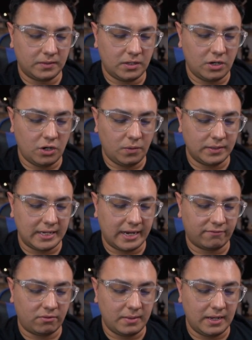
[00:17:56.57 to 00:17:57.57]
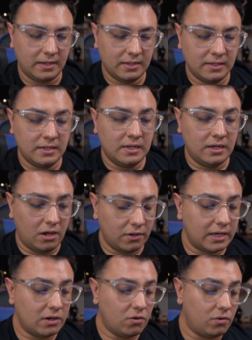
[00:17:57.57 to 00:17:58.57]
No attack for me.
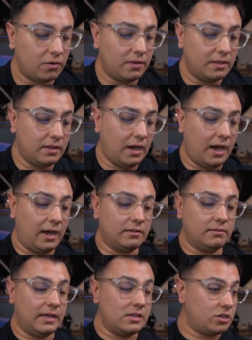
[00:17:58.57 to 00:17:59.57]
Okay, cool. Ladies